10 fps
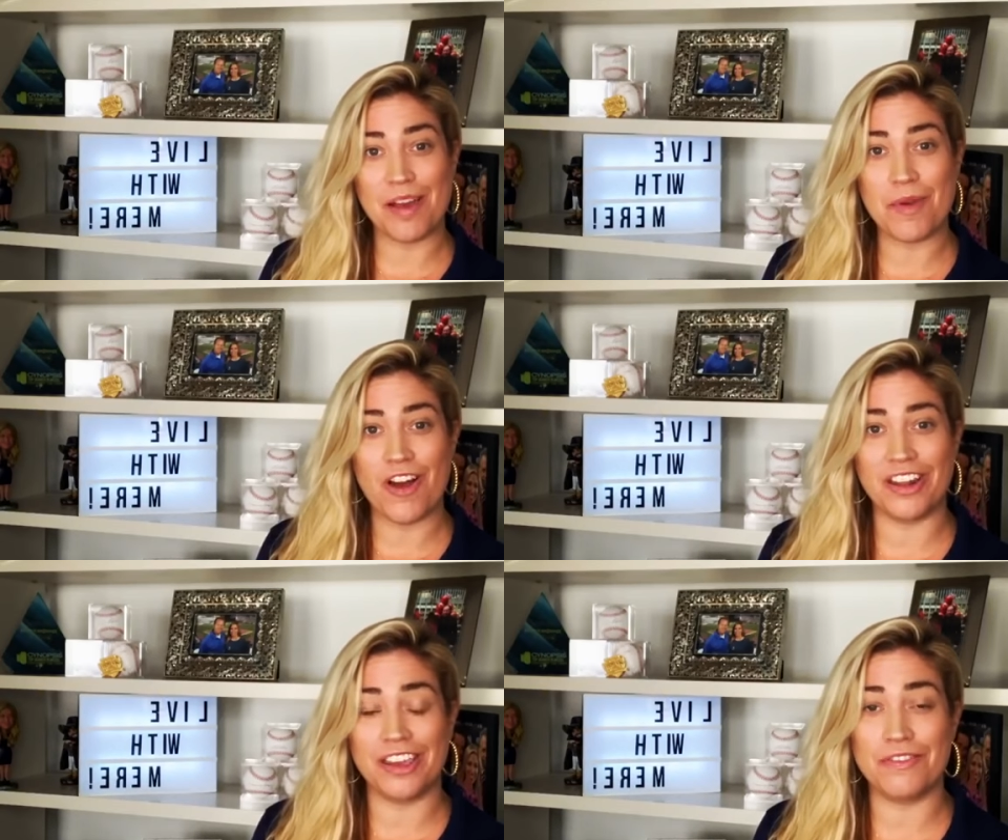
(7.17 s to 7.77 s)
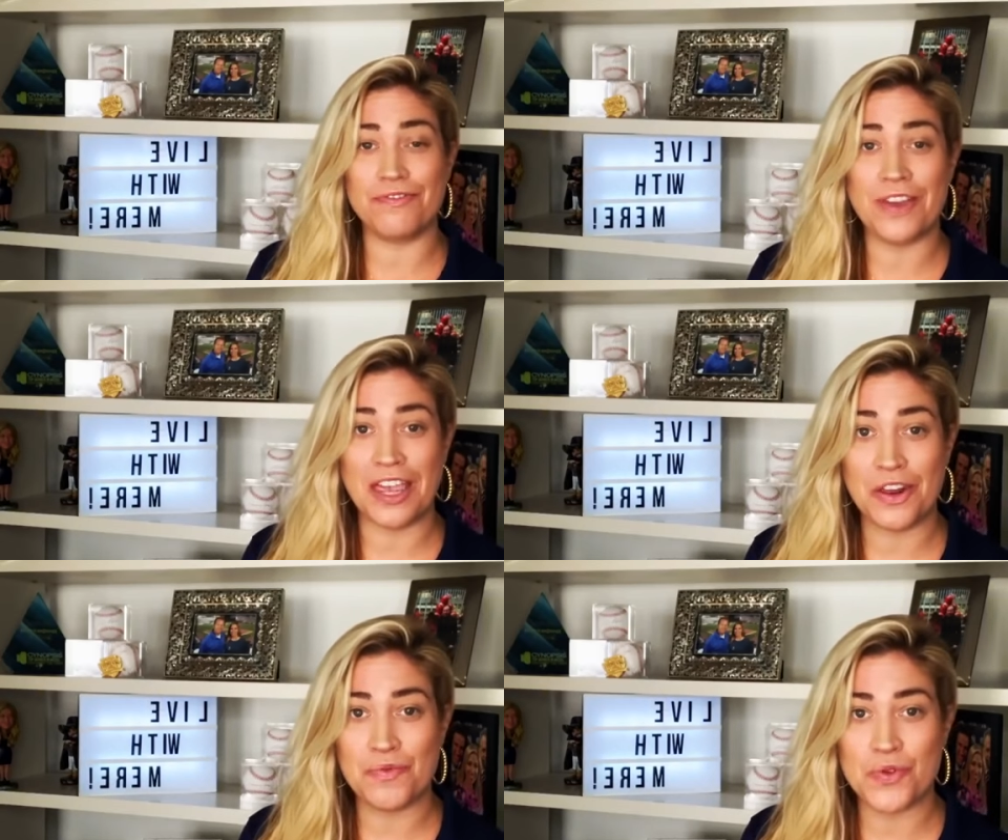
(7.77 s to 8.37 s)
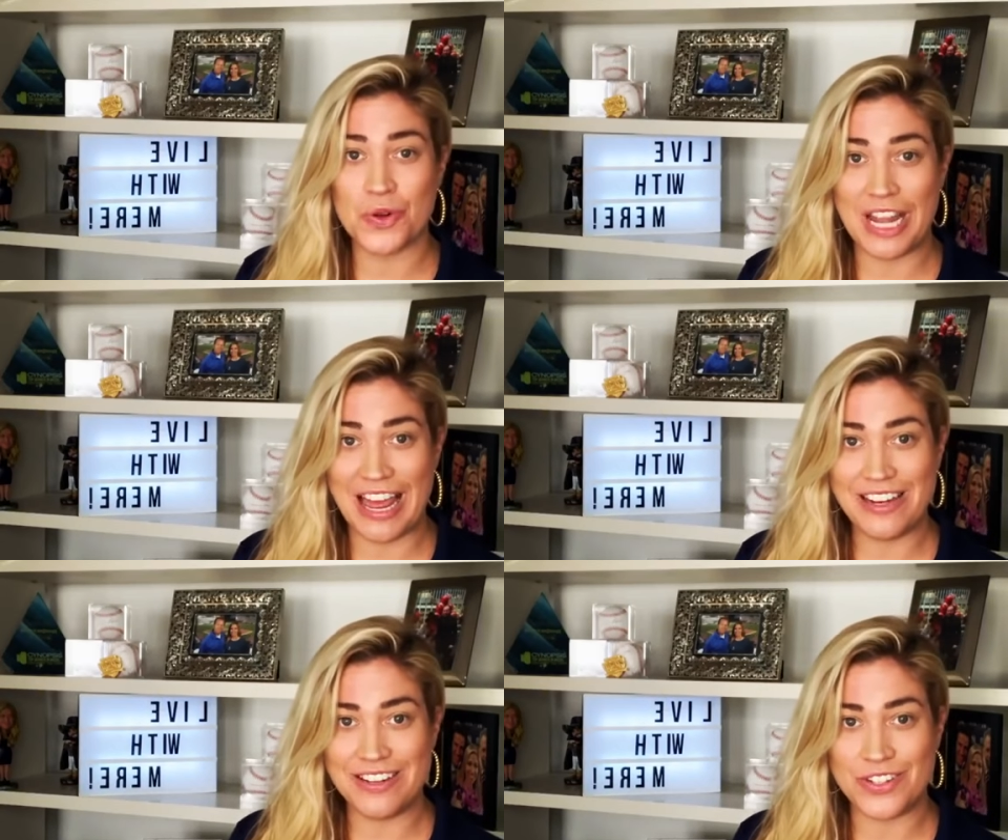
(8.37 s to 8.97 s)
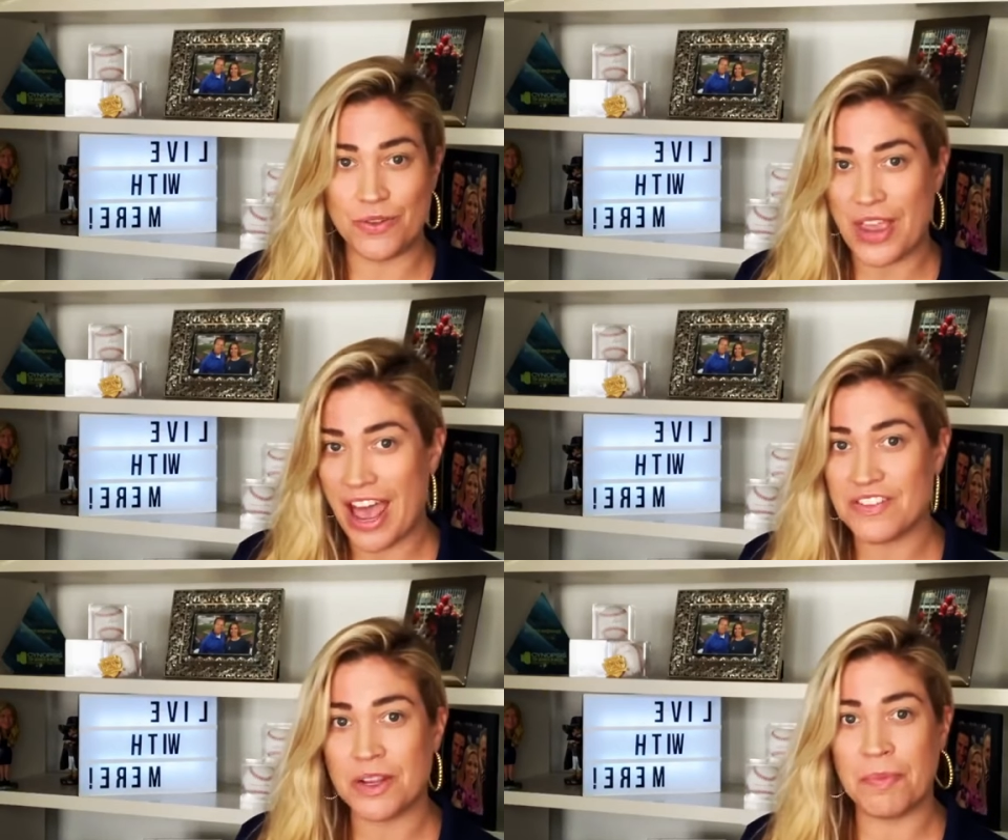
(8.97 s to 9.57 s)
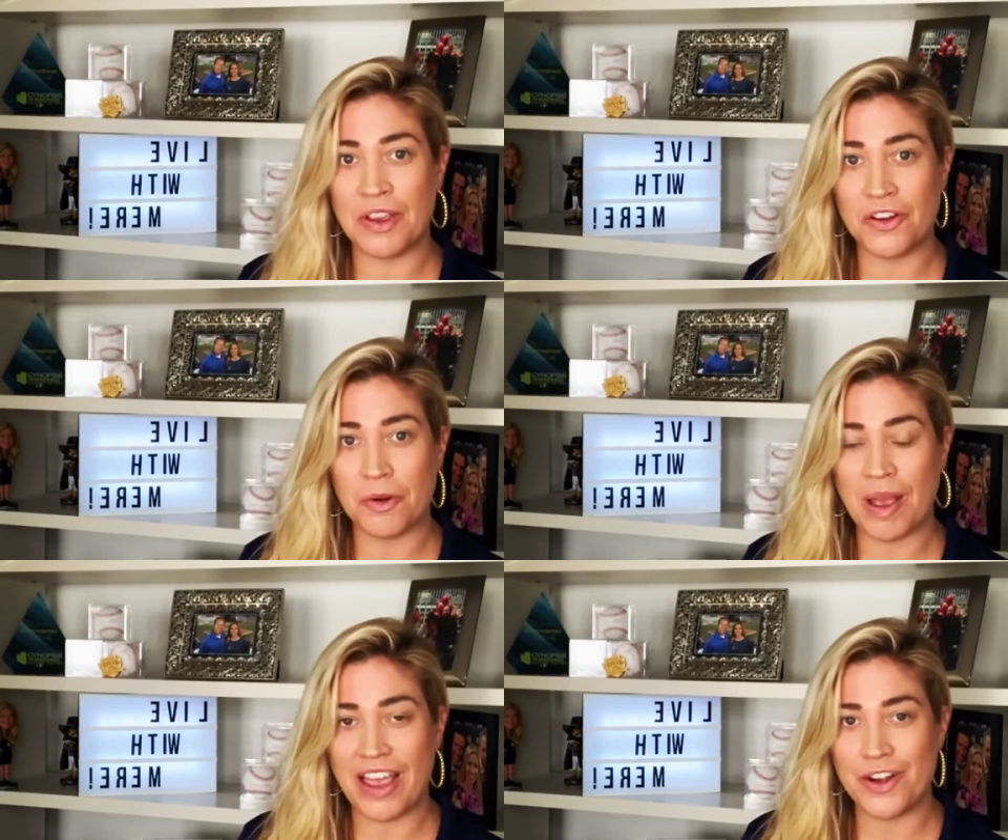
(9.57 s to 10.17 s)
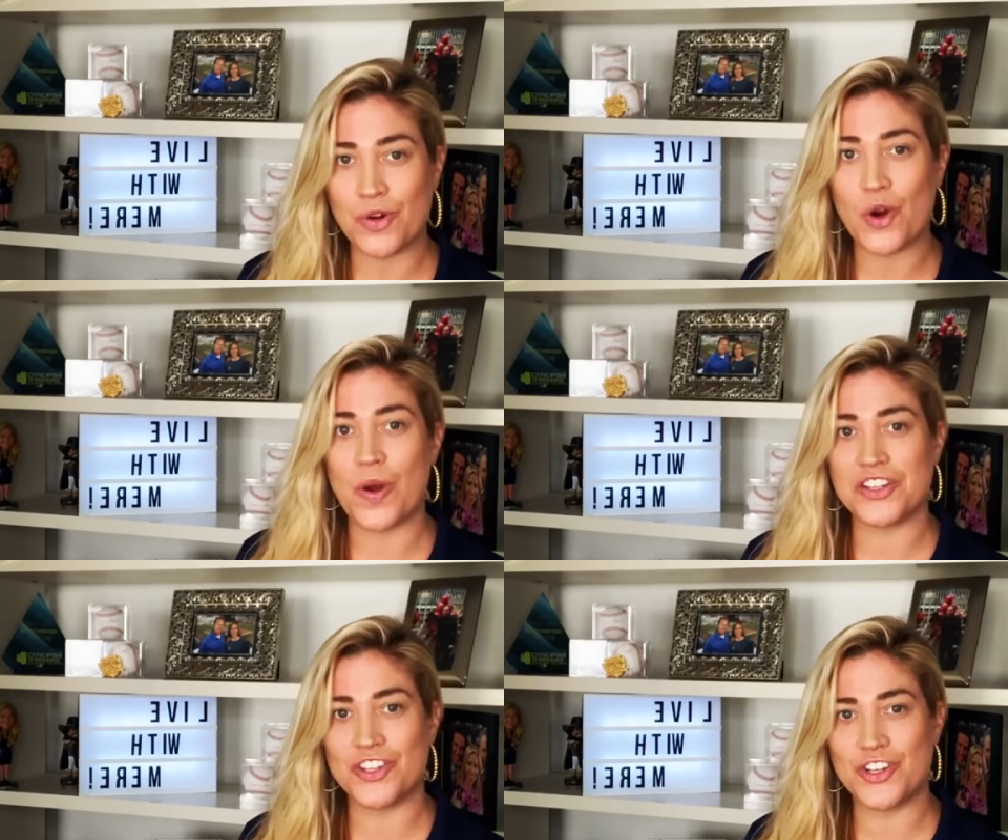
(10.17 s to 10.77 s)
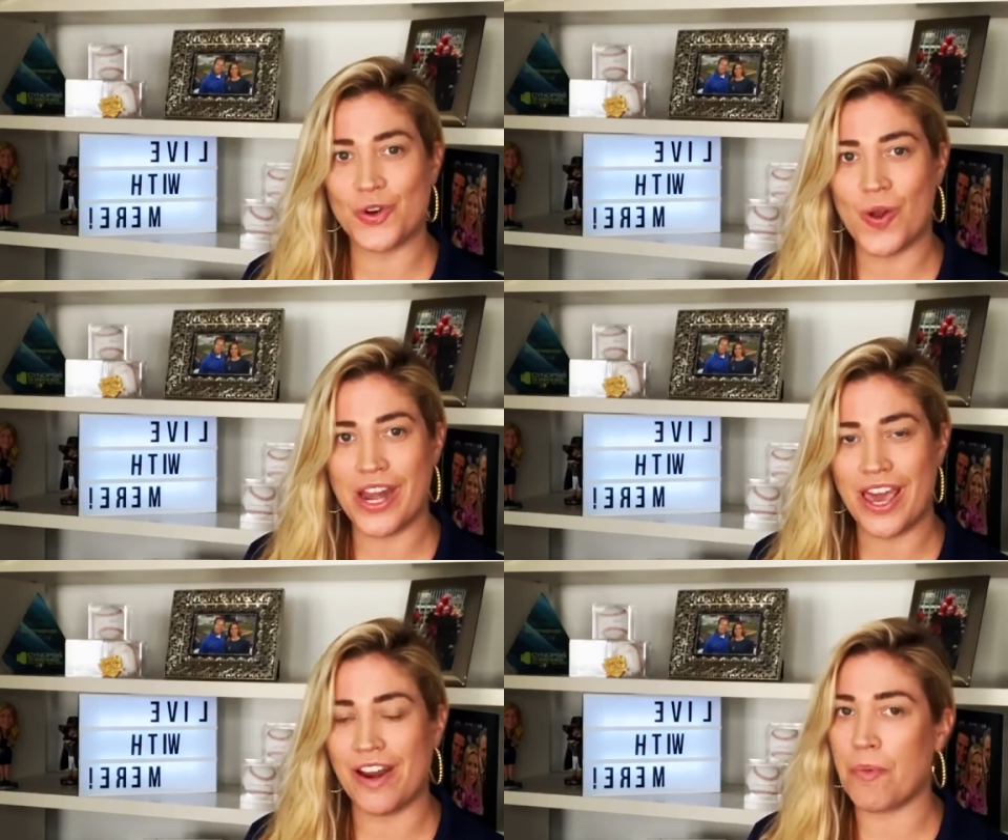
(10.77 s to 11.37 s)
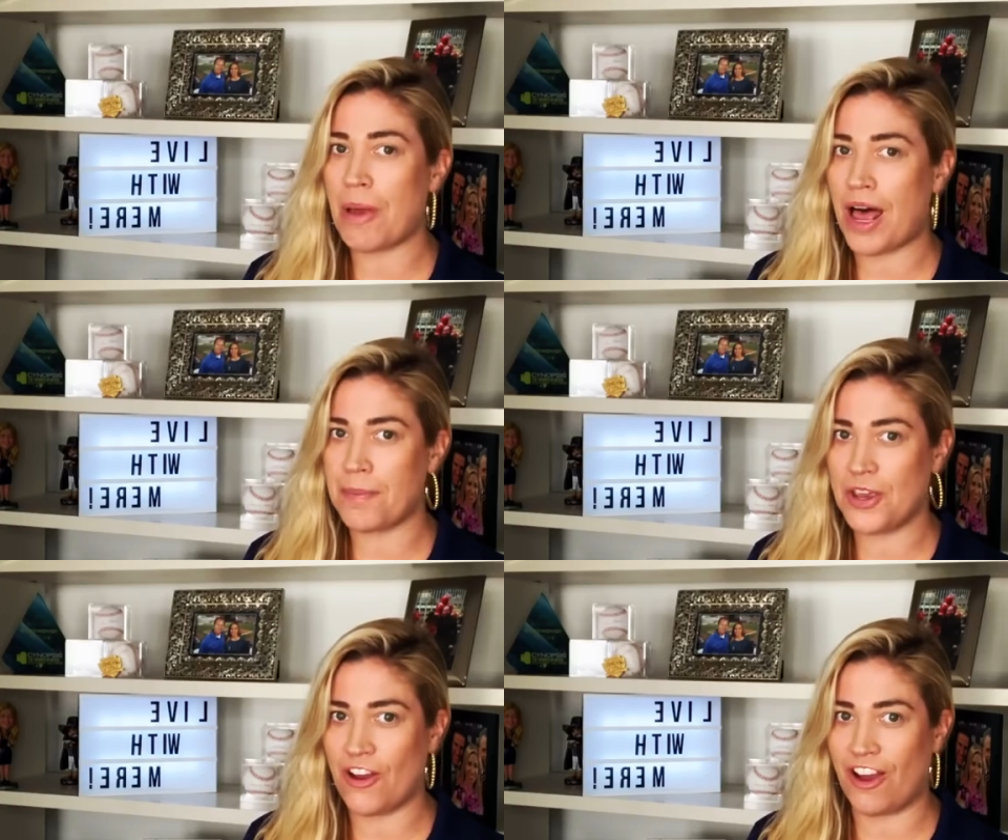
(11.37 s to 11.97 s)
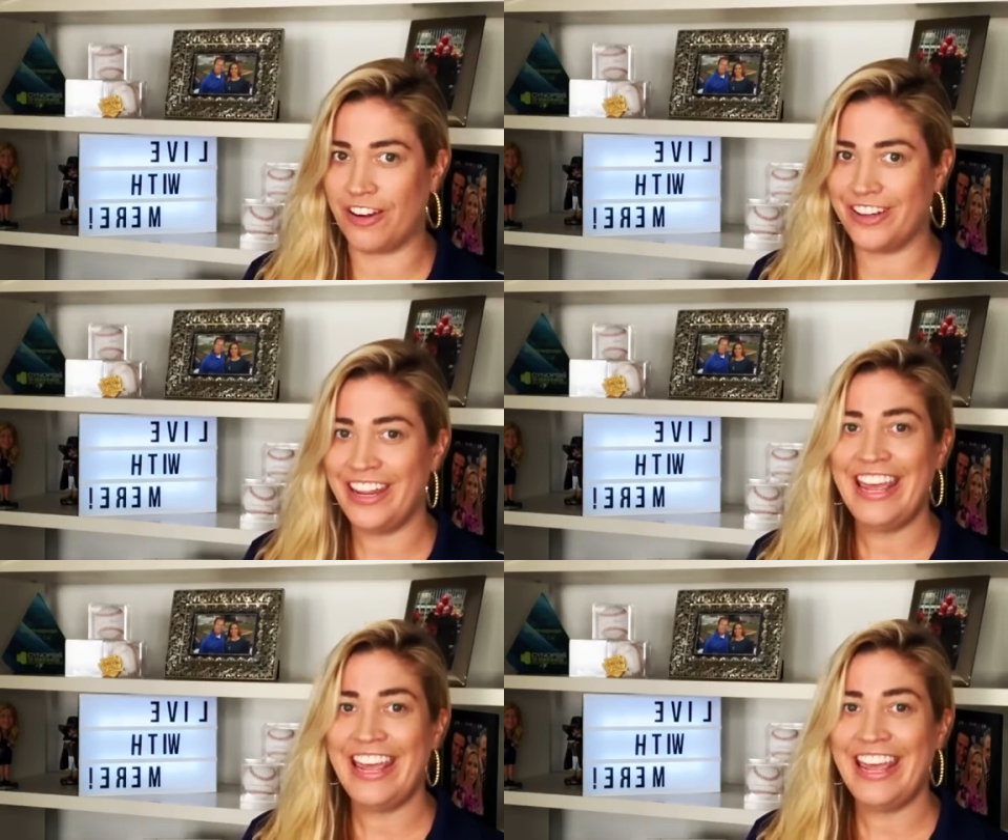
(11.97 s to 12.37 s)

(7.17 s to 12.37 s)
I'm calling it Fan Roulette. So if you have something on your mind, request to join and I'll pop you on.